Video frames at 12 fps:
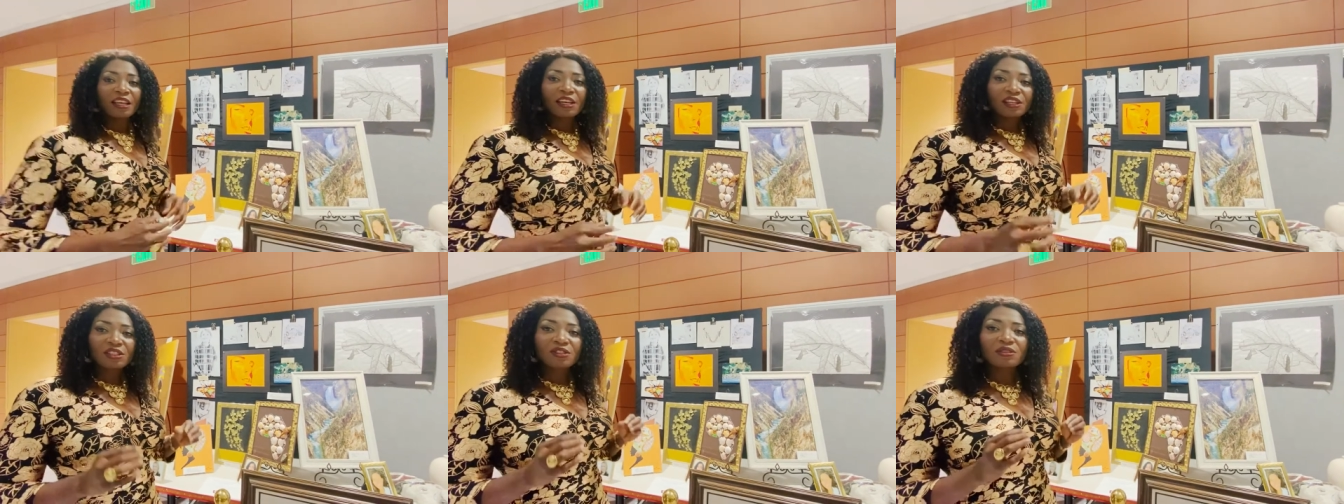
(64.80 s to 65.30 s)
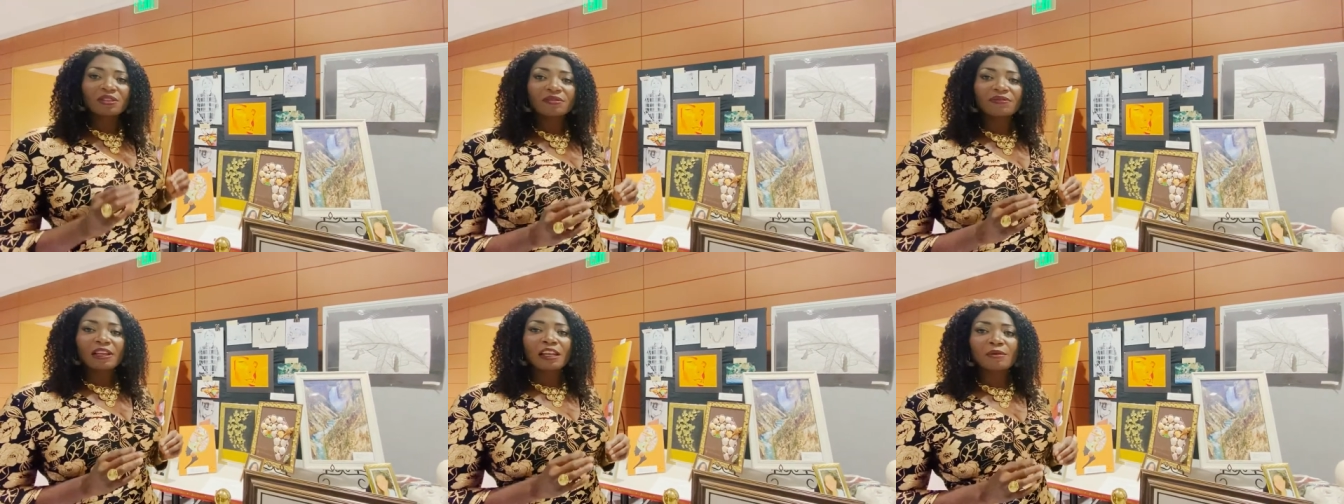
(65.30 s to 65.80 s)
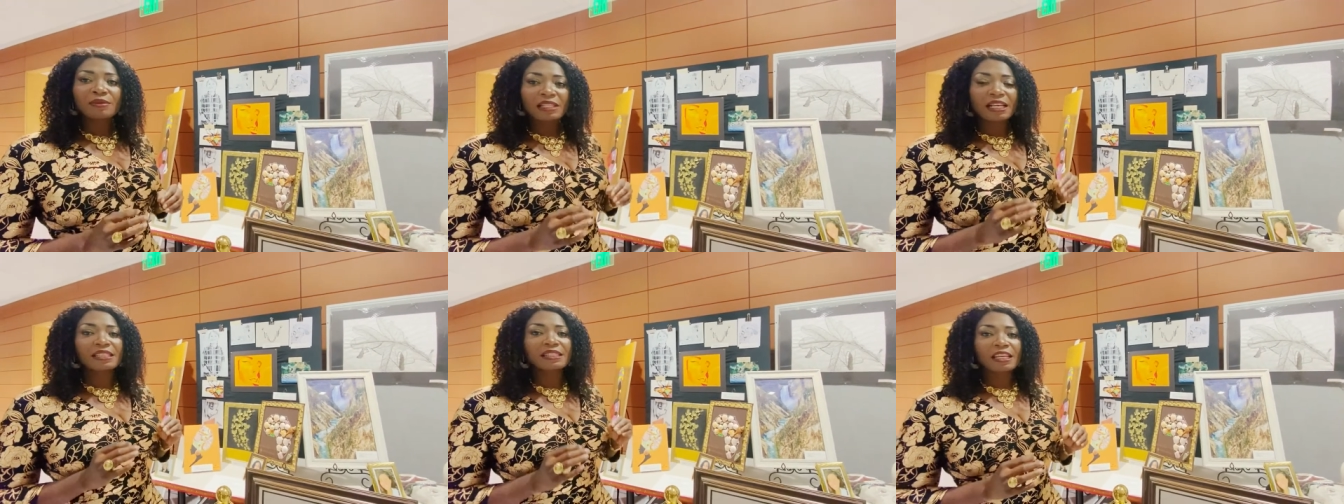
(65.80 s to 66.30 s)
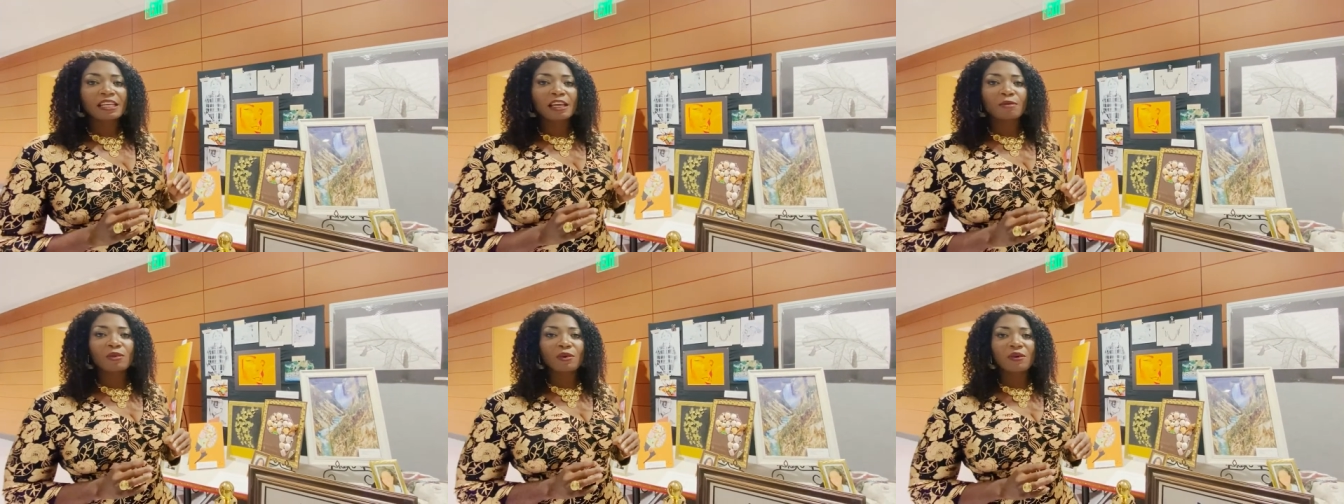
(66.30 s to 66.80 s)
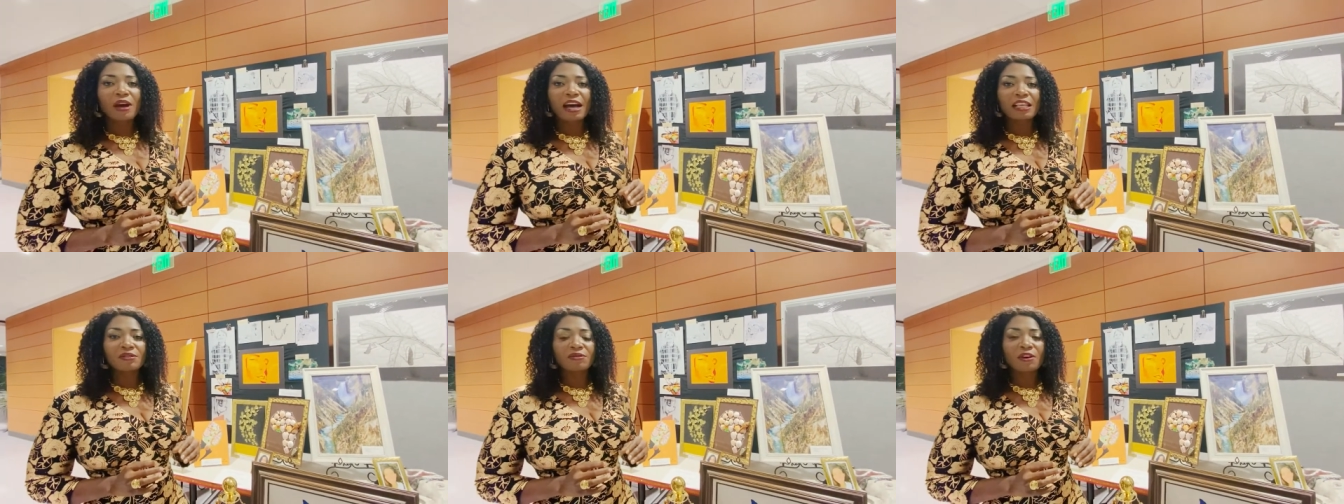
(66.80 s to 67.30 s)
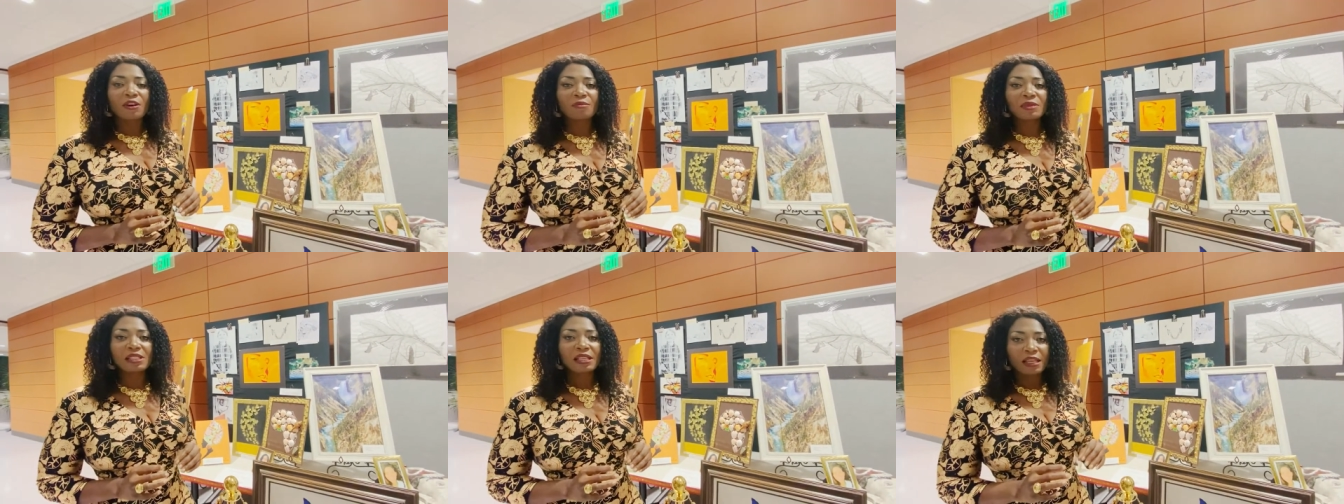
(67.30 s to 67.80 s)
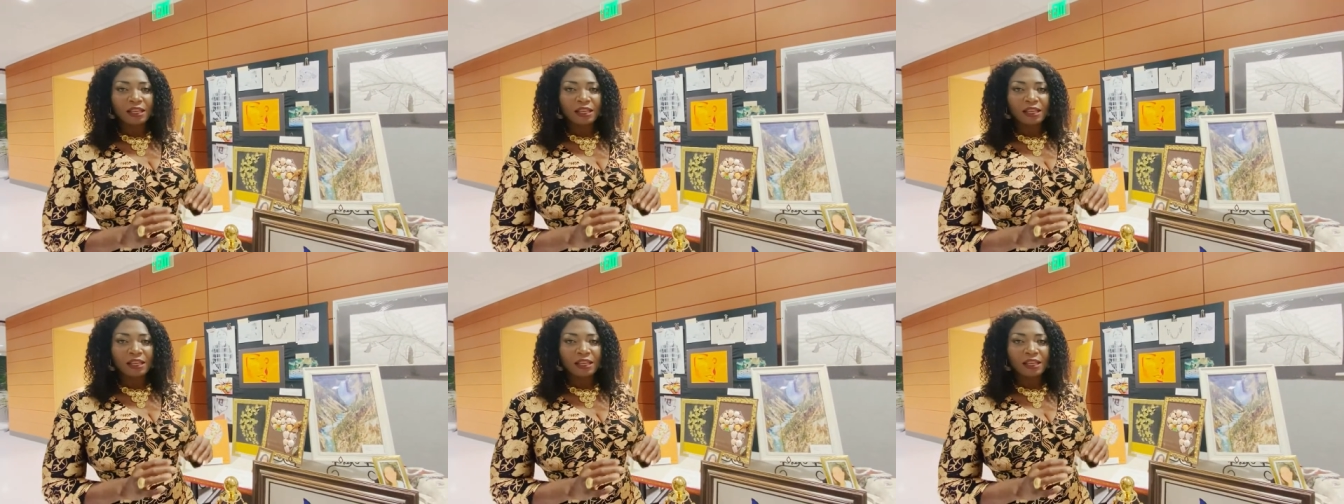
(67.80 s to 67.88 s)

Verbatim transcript: is to develop sustainable art forms